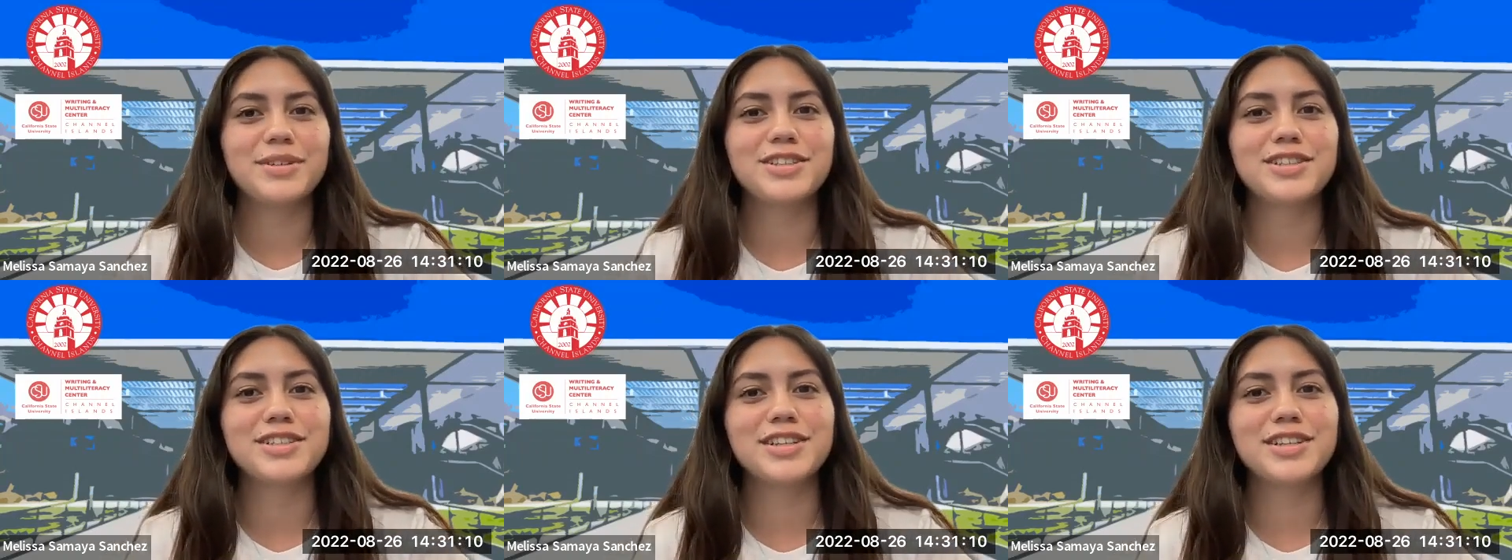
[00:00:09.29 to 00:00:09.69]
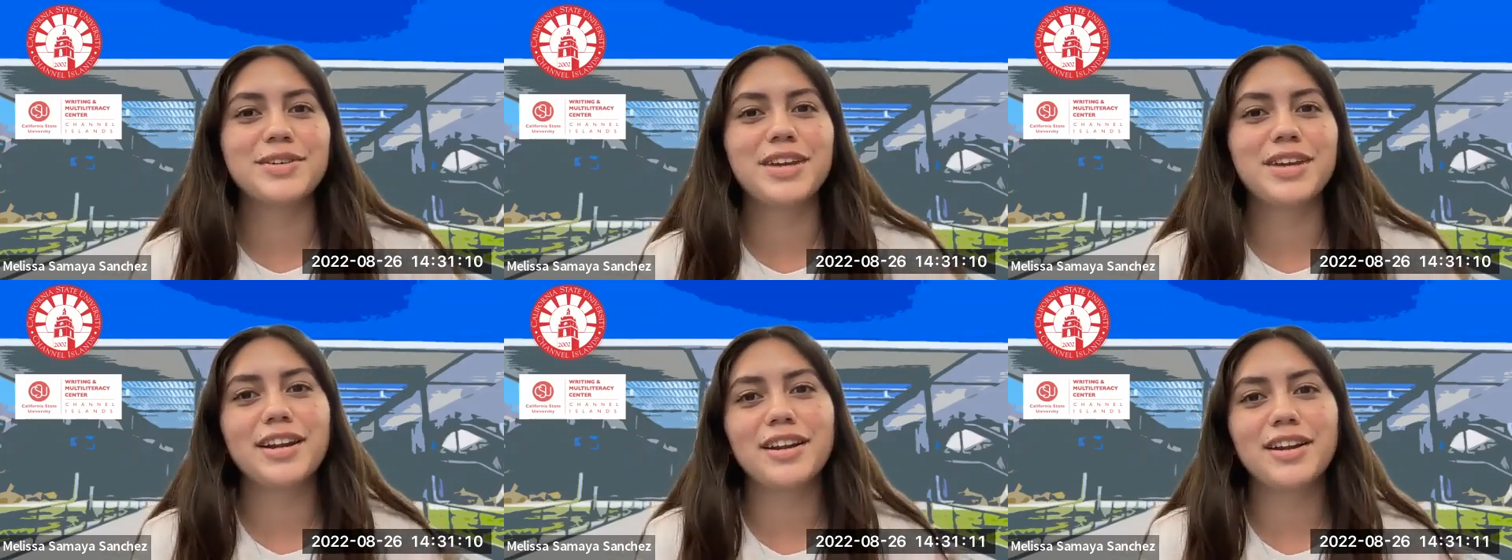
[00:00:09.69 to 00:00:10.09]
which is
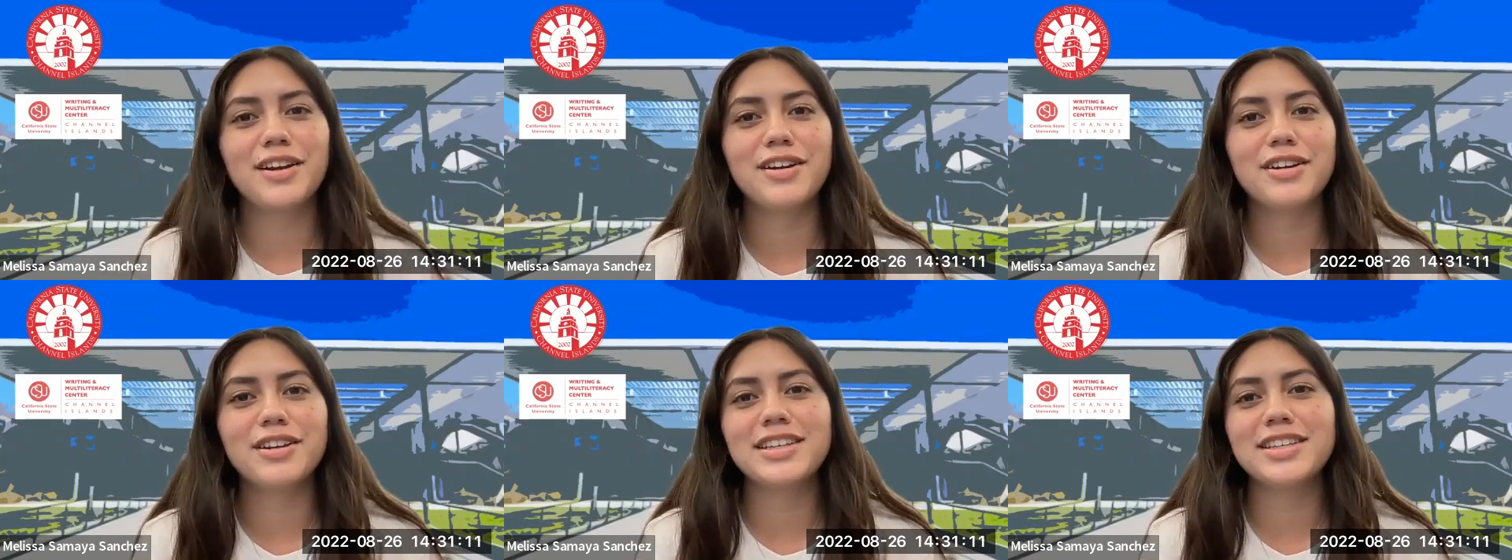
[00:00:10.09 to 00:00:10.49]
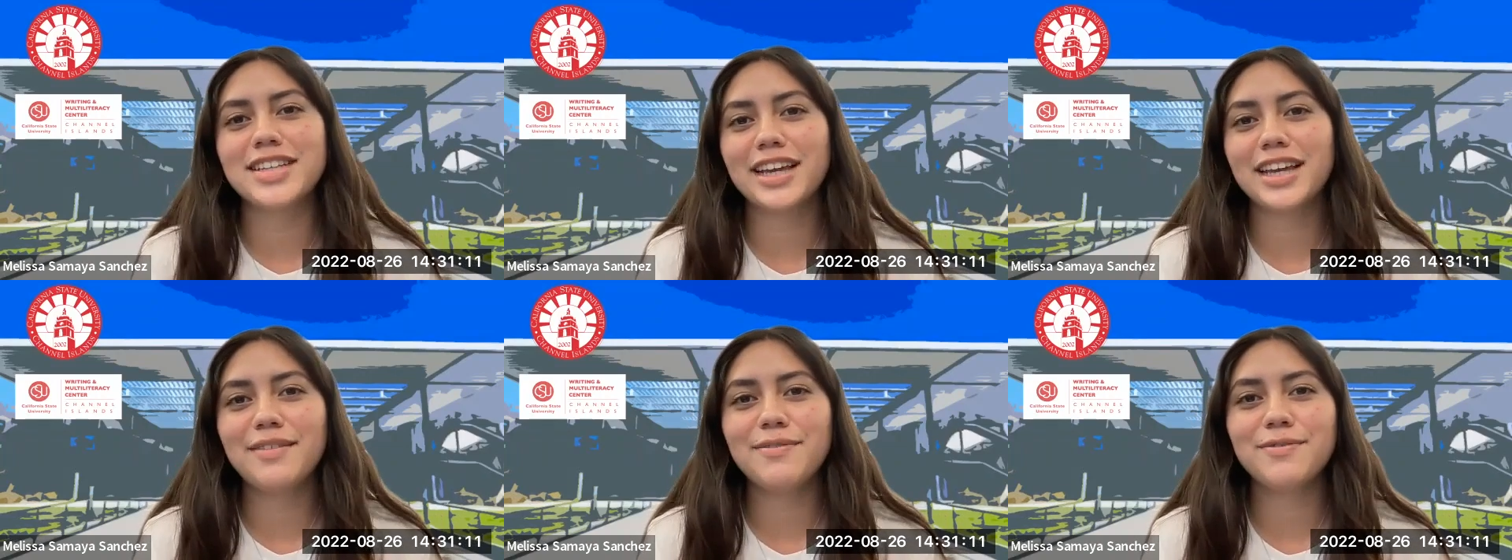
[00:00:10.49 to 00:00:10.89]
located on the
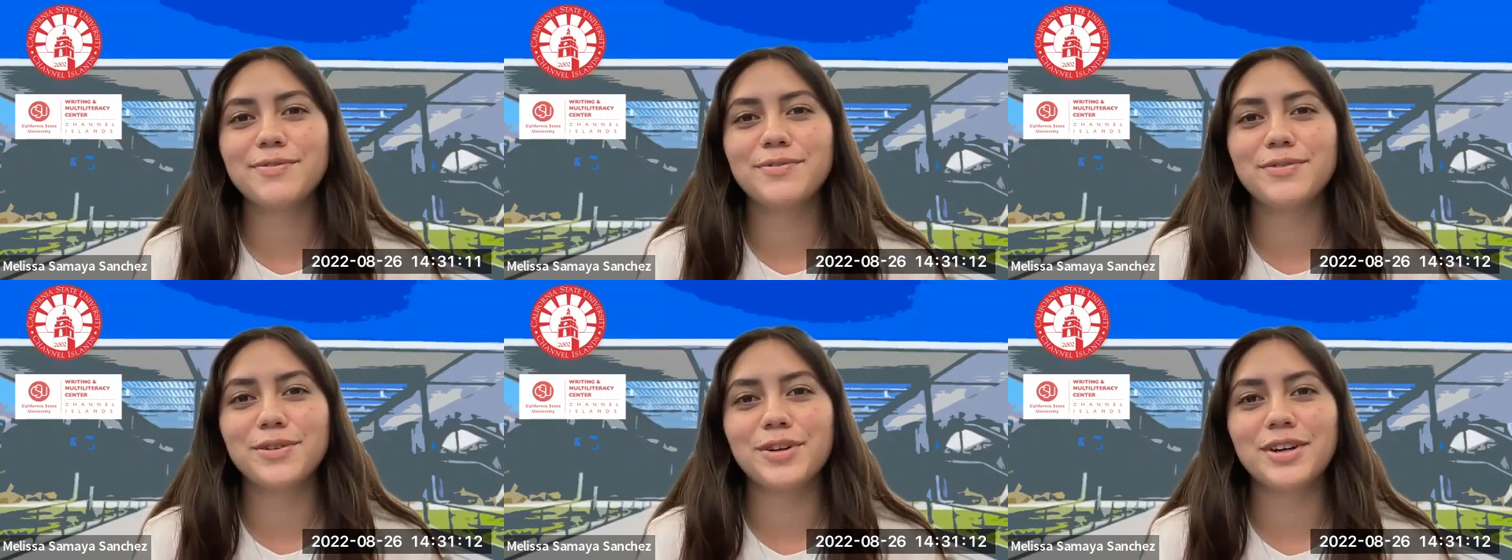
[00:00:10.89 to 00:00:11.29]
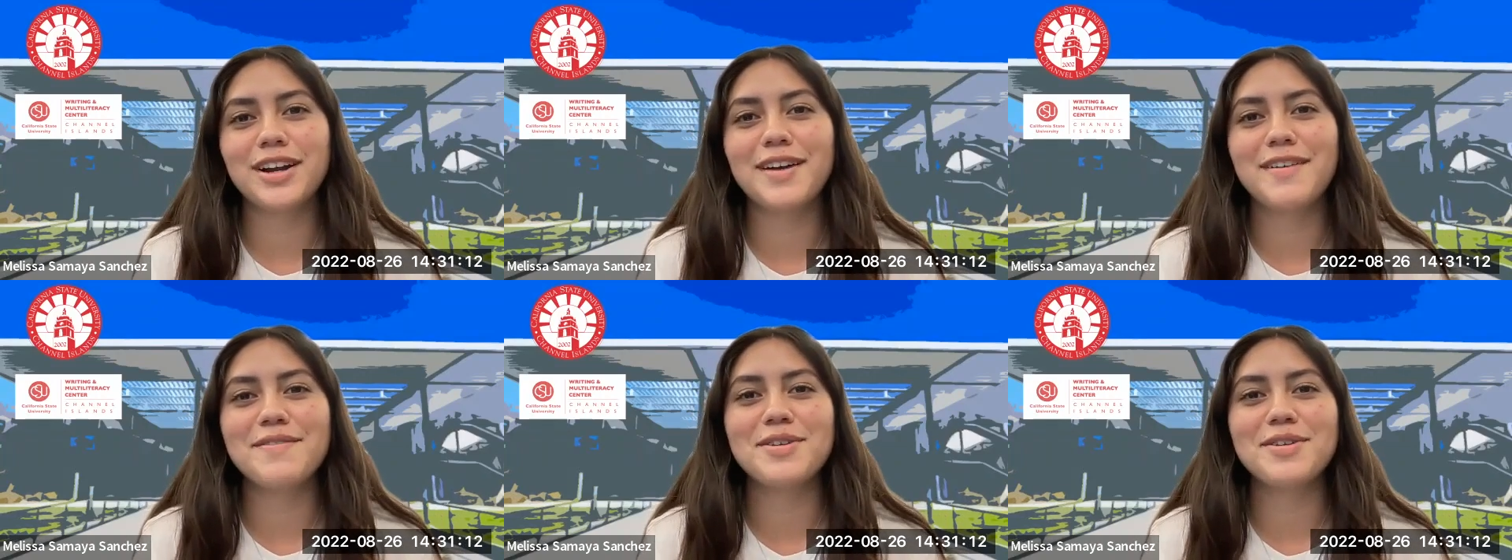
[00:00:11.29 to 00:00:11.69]
second floor
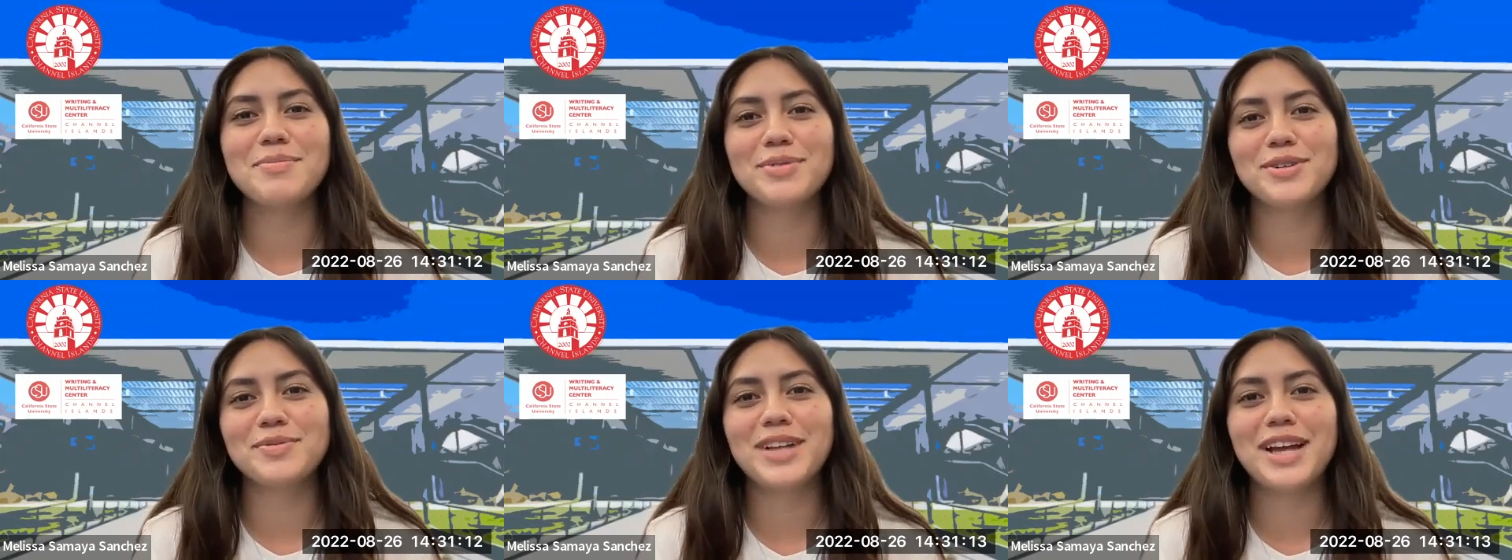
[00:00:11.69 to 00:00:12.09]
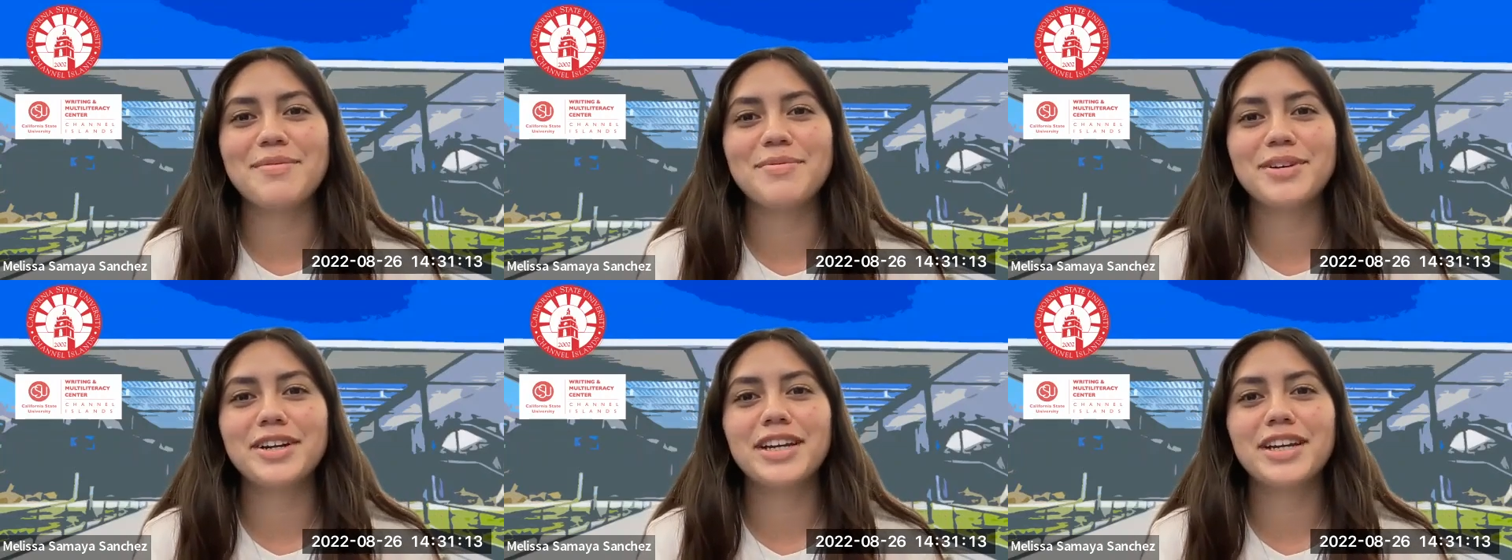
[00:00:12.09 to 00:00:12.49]
of the Broome
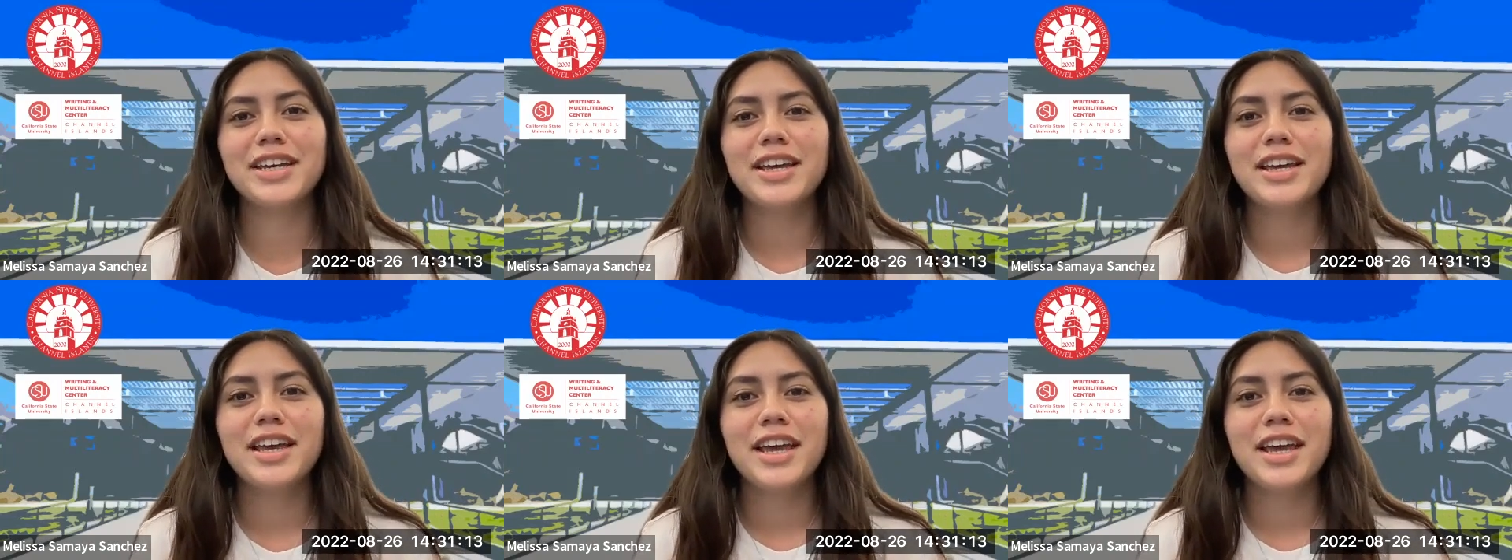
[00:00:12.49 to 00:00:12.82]
Library.